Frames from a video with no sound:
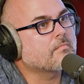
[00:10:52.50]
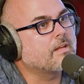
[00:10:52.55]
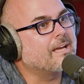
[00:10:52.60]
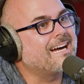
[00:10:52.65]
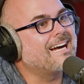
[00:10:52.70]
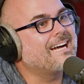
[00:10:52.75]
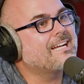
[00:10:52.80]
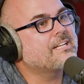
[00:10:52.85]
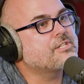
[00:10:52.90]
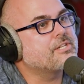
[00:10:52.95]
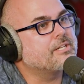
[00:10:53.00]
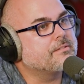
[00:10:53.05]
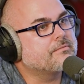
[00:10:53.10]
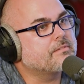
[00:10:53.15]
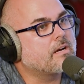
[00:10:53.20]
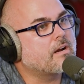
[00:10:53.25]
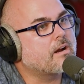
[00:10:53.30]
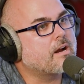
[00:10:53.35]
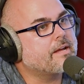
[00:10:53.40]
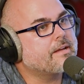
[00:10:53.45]
Gotcha.
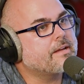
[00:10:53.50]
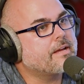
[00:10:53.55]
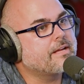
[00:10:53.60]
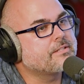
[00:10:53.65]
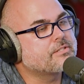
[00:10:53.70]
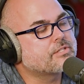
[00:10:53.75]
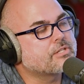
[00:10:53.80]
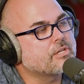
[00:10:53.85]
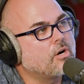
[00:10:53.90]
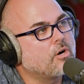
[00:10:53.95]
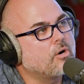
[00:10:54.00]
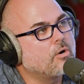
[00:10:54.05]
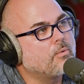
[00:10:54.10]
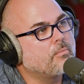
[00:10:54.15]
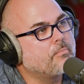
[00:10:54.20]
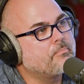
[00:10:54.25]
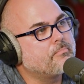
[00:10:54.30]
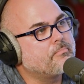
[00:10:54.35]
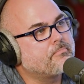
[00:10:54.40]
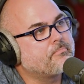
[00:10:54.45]
All right. And
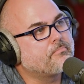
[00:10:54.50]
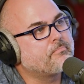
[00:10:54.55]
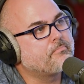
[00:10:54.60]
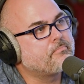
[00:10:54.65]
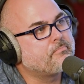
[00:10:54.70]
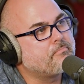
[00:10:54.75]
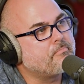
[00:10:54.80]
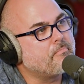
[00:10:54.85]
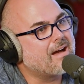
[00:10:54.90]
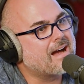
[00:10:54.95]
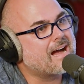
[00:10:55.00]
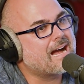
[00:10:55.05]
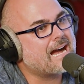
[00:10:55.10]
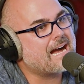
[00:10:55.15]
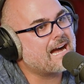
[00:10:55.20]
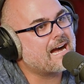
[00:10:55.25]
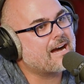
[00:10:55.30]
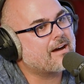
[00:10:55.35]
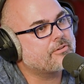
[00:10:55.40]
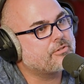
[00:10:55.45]
so, how,
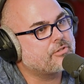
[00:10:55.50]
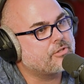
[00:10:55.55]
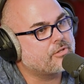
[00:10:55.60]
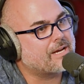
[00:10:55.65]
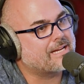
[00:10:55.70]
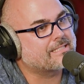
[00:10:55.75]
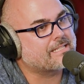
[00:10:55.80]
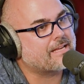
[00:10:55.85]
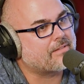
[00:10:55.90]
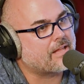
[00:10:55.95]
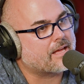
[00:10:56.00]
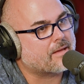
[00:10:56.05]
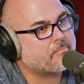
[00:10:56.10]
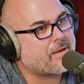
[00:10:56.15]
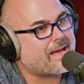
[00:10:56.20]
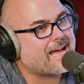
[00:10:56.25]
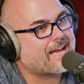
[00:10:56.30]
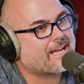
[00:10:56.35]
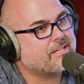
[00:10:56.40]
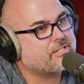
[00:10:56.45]
how, do you guys have like
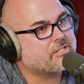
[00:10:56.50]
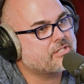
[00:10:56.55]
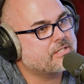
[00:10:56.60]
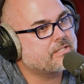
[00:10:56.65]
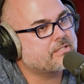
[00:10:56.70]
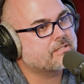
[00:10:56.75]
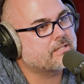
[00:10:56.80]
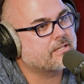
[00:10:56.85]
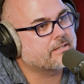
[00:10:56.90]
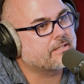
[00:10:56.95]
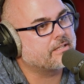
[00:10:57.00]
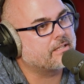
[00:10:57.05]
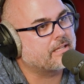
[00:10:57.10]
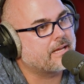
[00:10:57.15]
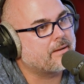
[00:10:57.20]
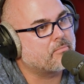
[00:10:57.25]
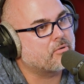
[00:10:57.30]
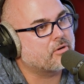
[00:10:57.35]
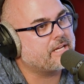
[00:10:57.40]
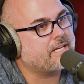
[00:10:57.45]
packages, like the
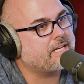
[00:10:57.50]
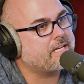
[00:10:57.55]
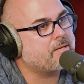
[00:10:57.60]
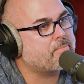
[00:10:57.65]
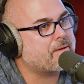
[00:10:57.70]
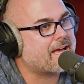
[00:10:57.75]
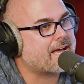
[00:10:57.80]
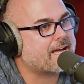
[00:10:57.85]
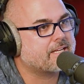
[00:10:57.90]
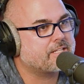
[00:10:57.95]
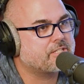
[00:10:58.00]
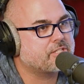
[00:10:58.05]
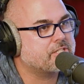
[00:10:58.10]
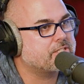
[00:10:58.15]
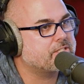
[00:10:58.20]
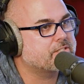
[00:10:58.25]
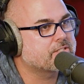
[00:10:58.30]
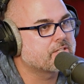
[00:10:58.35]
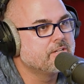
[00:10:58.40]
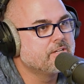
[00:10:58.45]
Lamborghini
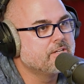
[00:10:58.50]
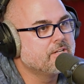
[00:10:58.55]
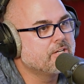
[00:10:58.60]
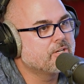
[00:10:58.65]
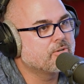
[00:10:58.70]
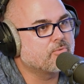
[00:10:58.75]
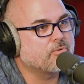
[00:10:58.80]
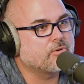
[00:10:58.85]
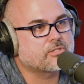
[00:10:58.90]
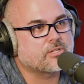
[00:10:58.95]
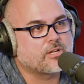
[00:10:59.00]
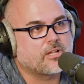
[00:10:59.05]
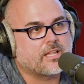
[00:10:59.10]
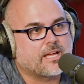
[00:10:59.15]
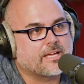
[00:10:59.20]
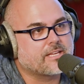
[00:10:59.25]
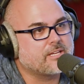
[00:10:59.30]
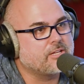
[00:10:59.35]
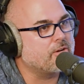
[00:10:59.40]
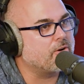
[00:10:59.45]
packages? where yep. it's all
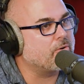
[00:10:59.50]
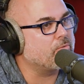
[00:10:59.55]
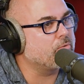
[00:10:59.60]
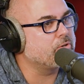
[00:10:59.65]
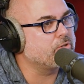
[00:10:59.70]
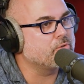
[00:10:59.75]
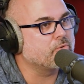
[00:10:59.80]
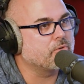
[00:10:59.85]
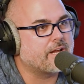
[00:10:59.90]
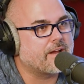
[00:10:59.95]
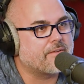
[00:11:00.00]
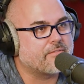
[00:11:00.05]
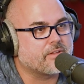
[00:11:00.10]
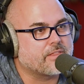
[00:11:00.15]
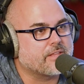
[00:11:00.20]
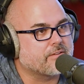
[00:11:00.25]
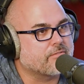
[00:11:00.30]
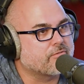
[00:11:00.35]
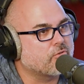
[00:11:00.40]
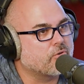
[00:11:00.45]
like, you know, we're doing
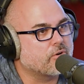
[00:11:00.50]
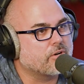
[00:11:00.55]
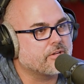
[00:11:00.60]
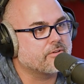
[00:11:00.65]
everything for